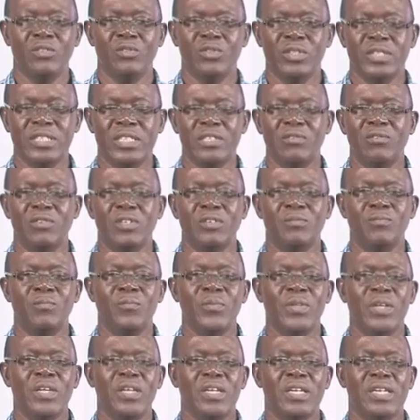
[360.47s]
receiving
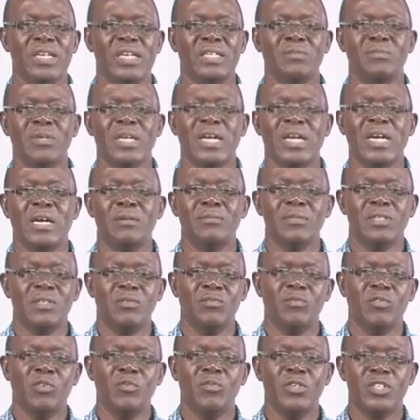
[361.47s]
that becomes
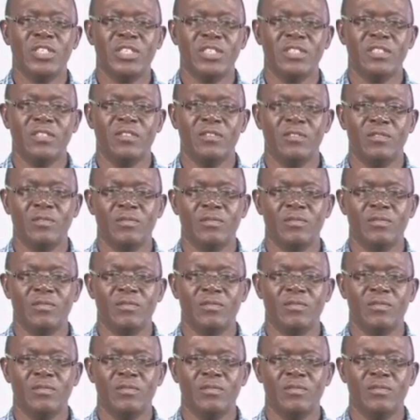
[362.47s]
information.